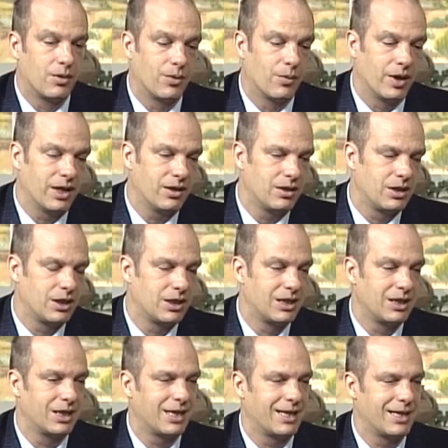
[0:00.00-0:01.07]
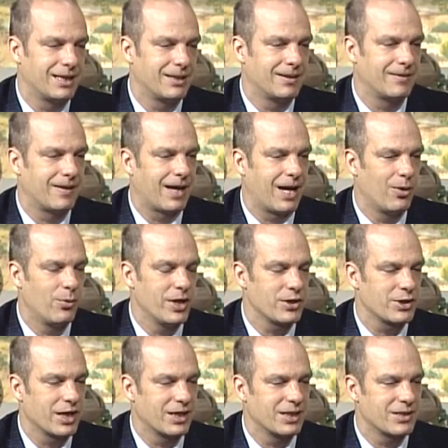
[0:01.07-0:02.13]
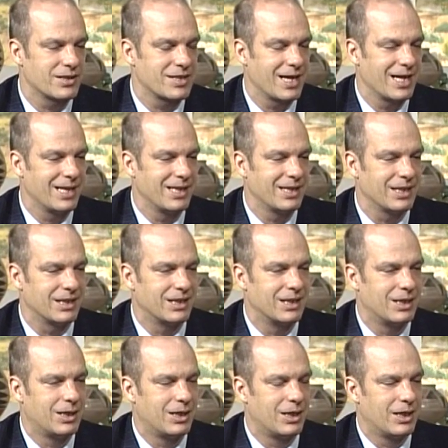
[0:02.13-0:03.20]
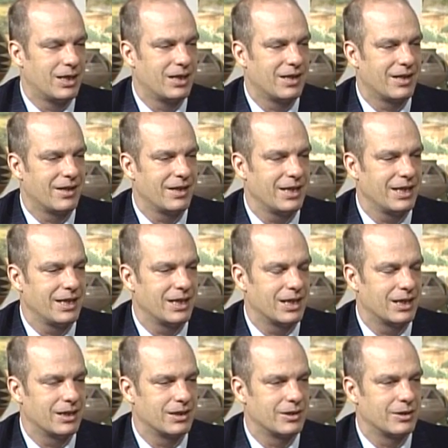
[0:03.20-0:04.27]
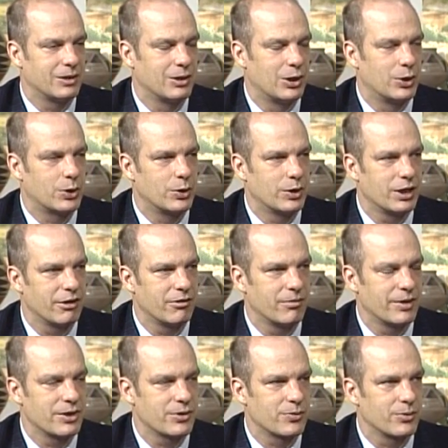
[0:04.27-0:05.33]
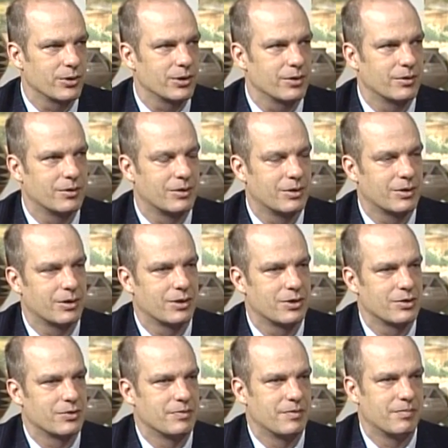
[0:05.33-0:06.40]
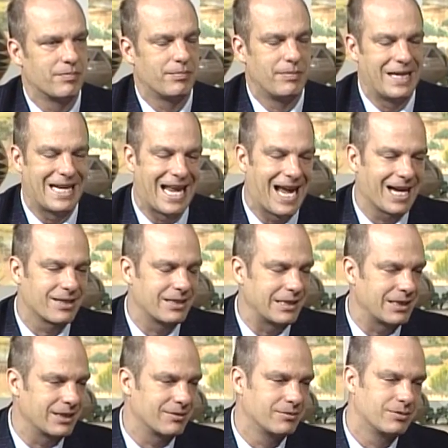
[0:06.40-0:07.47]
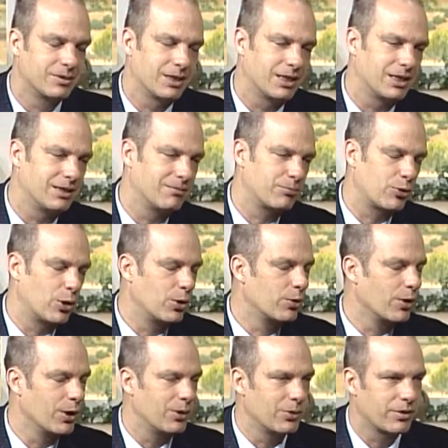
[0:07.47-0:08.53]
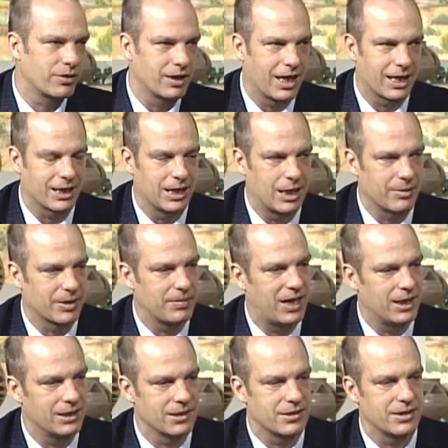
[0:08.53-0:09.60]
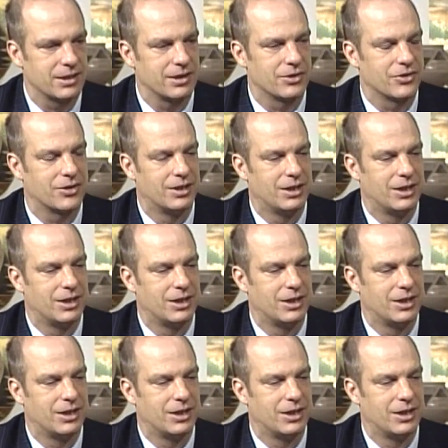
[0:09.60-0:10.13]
Well, I wish I could say that the local governments were enacting pro-growth economic policies,